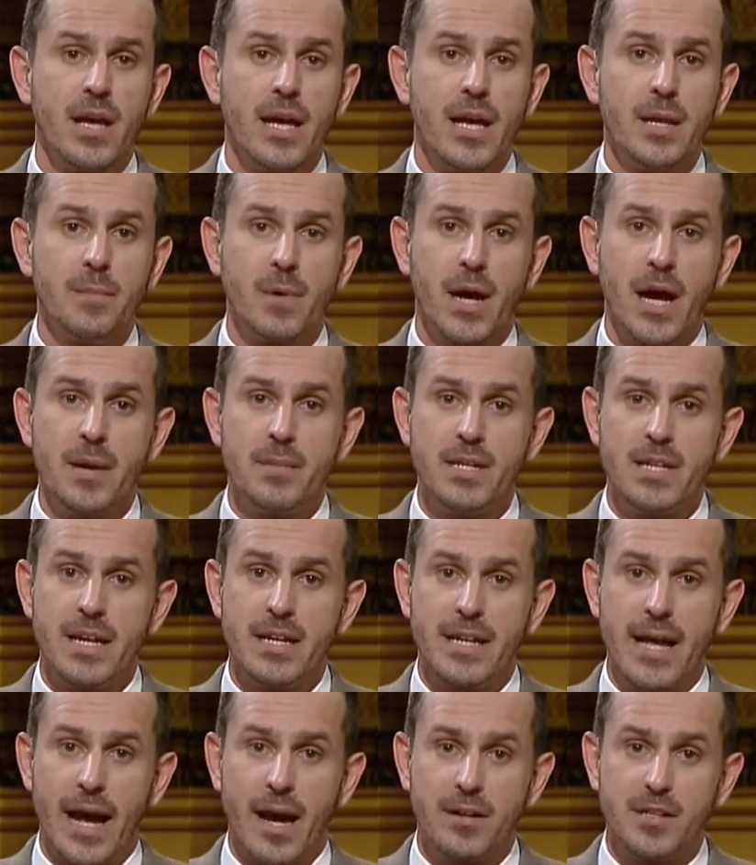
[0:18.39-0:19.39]
In
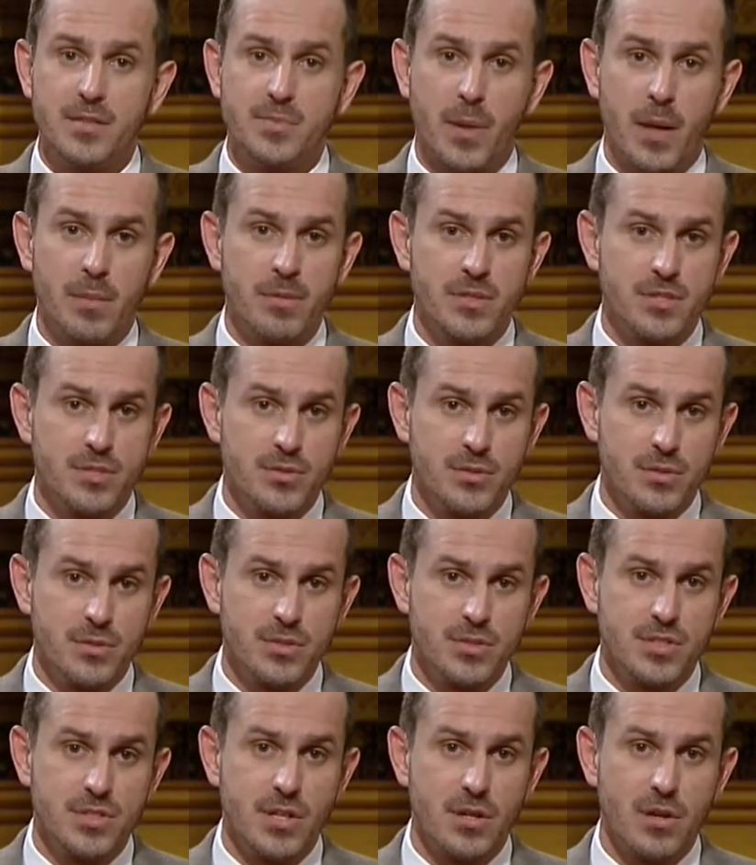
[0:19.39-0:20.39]
Miami-Dade County's public
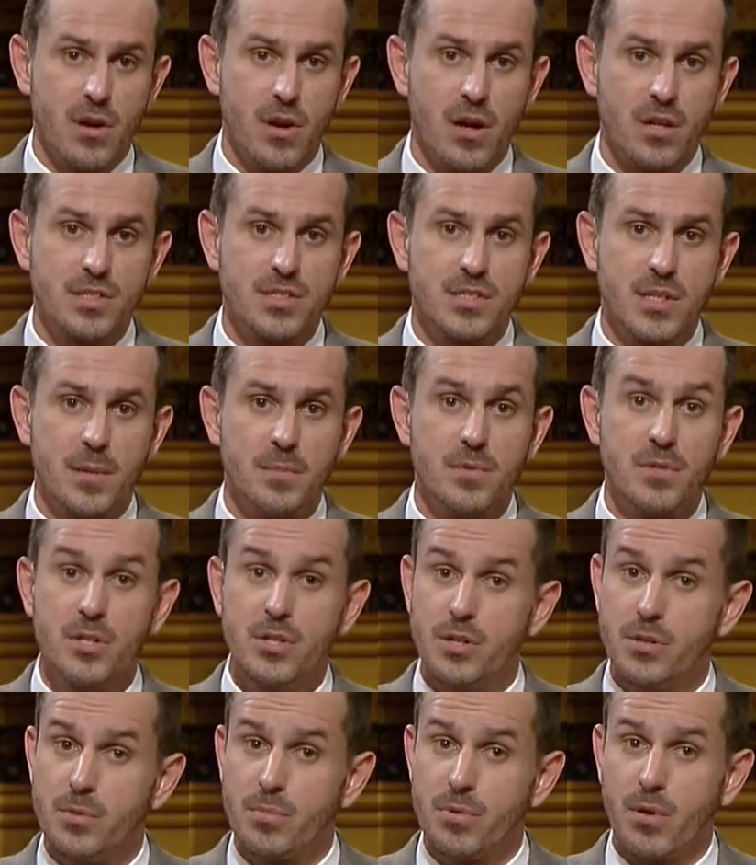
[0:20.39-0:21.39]
schools, there are some
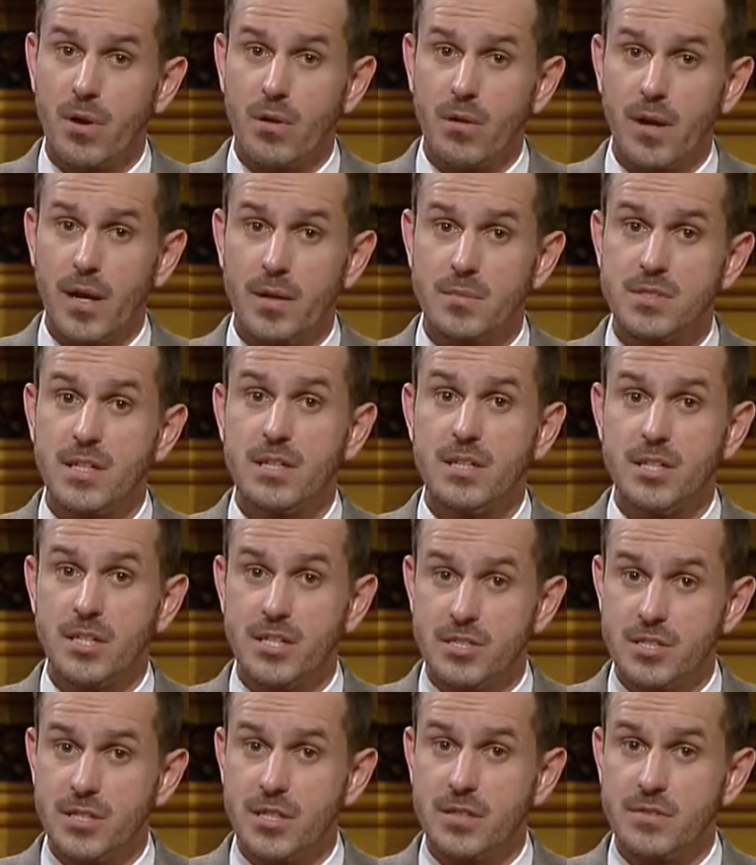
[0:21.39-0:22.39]
new programs and
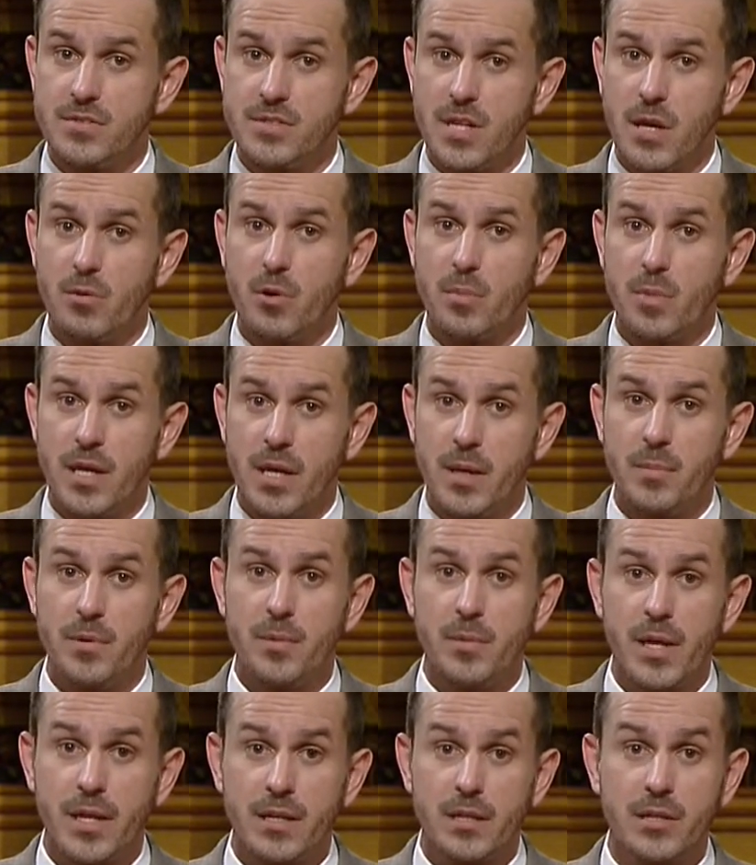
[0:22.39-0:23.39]
initiatives that will be
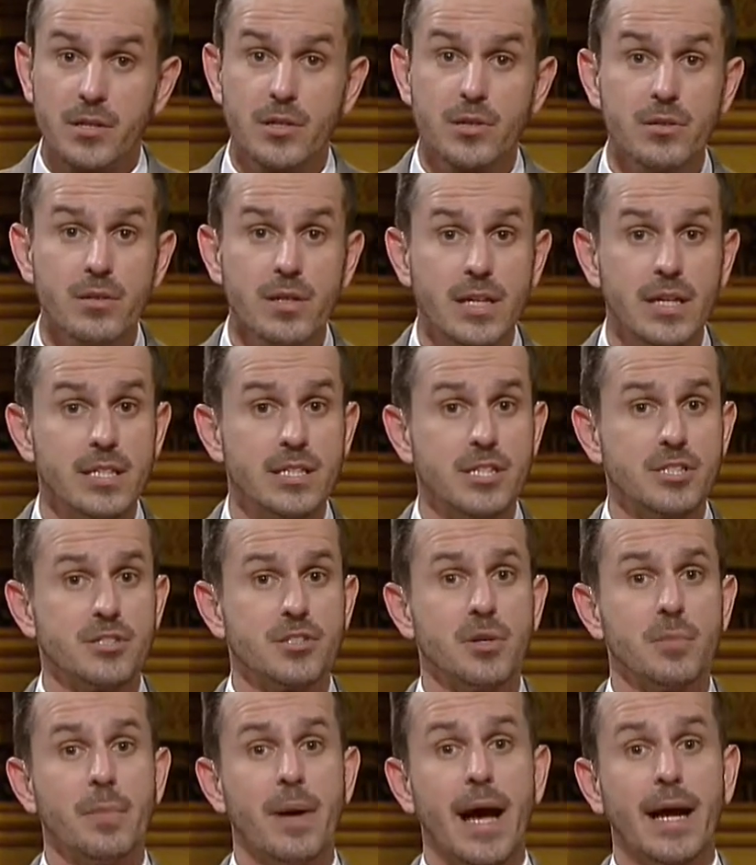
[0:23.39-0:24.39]
implemented, including
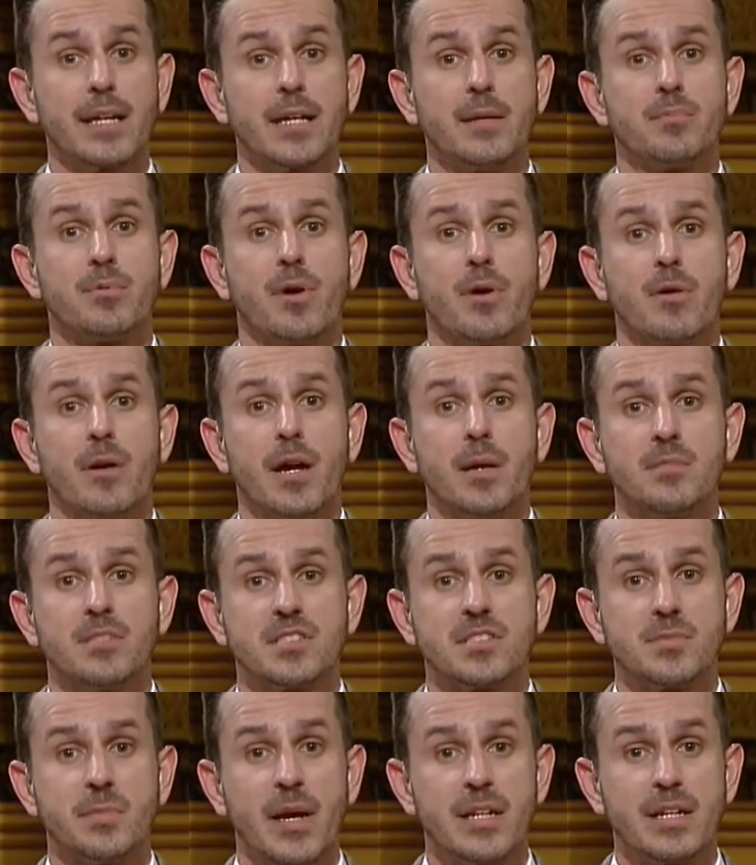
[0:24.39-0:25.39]
additional magnet programs,
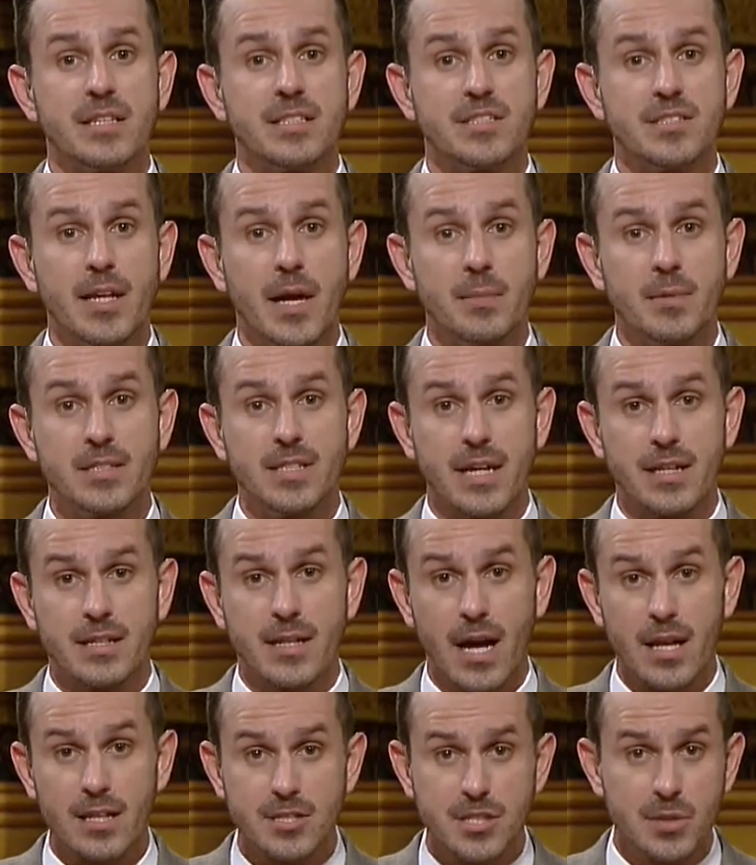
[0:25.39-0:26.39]
expanding STEM and
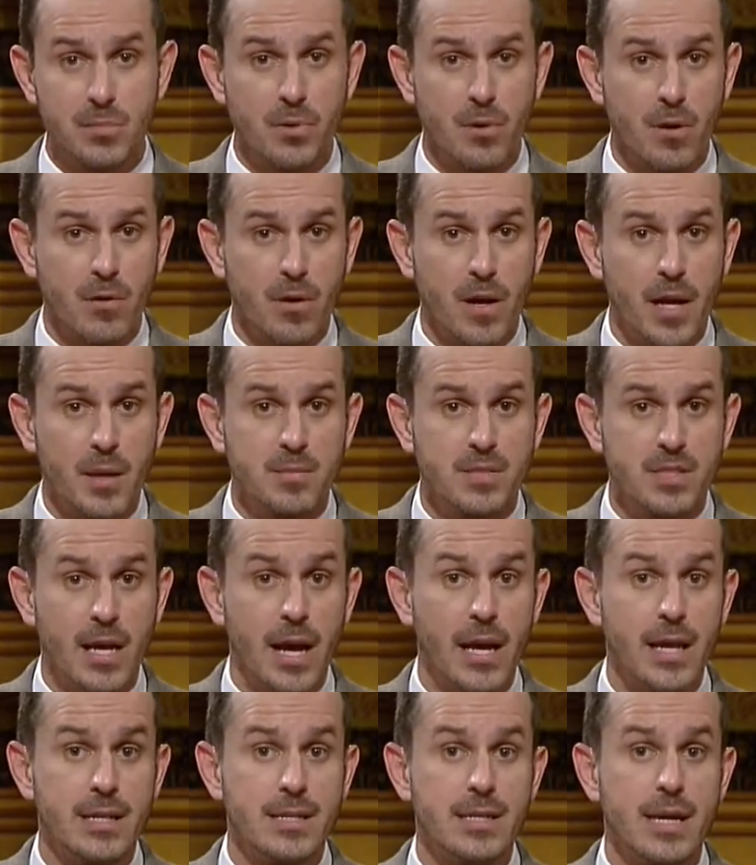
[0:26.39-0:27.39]
technology programs,
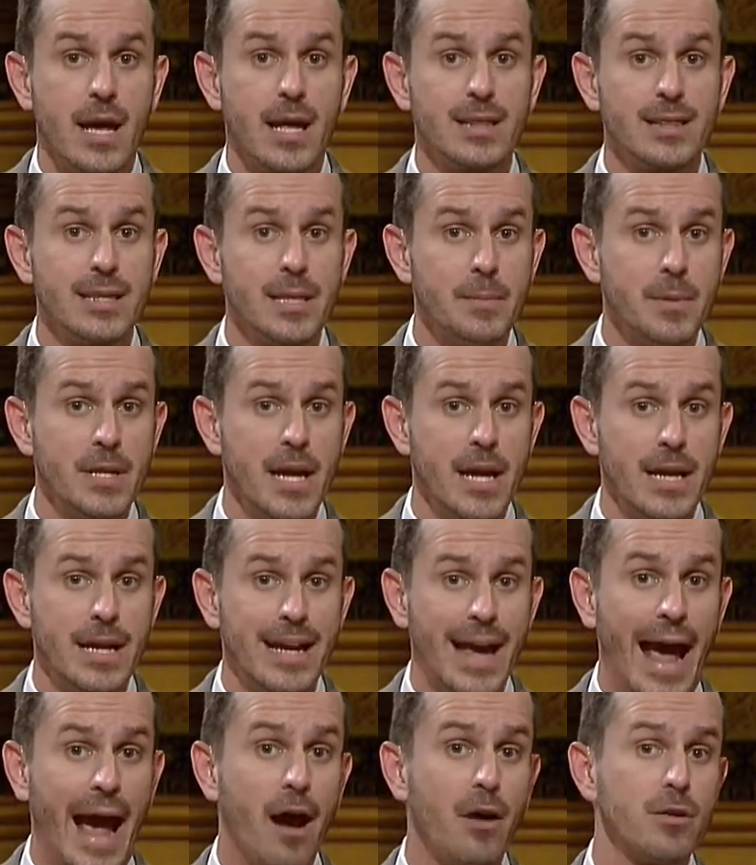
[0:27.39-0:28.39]
and
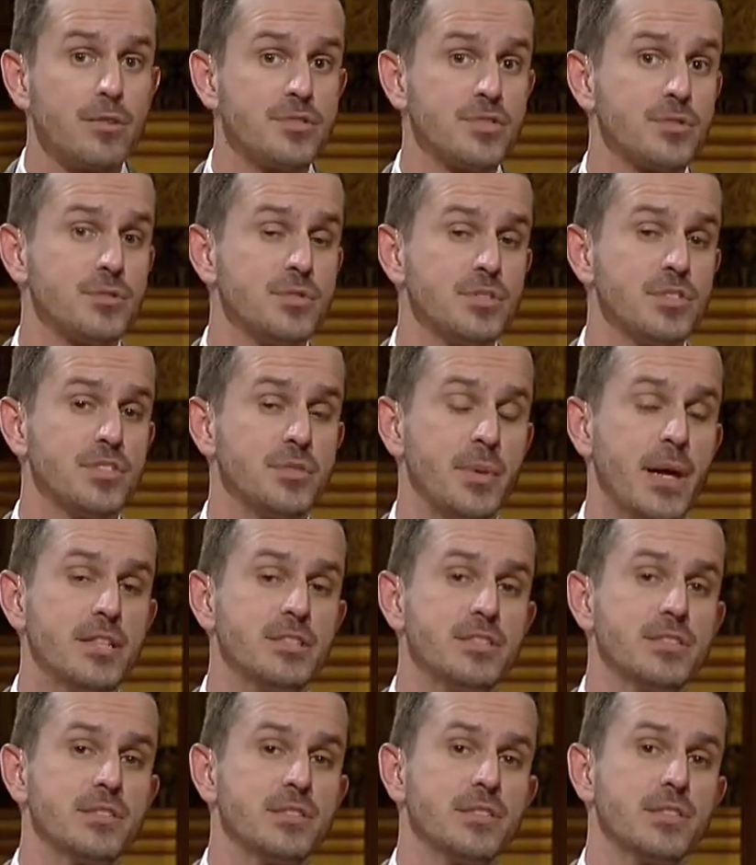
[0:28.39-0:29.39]
eliminating out-of-school
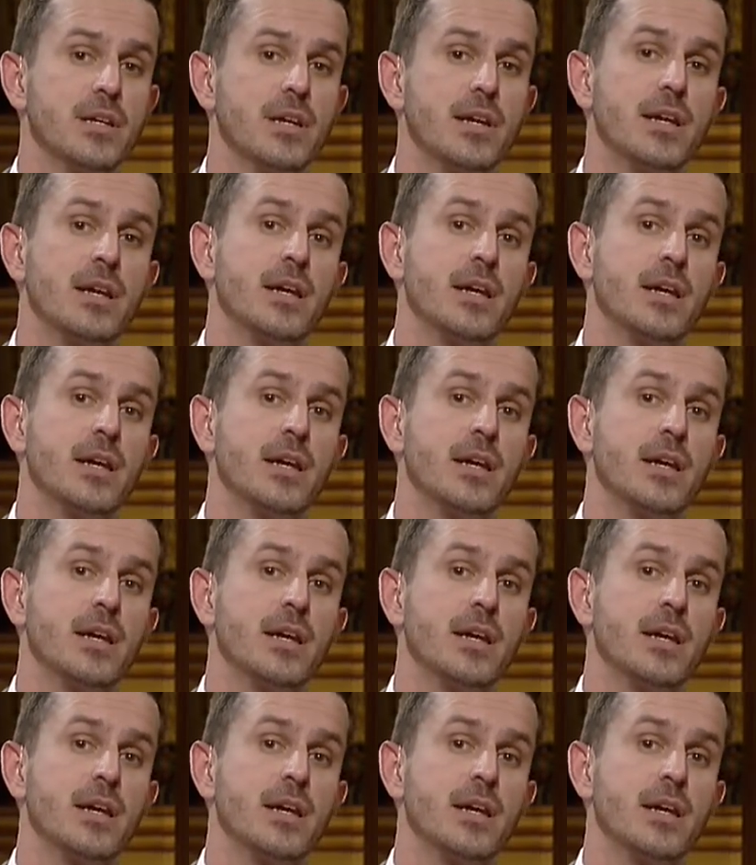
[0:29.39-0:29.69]
suspensions.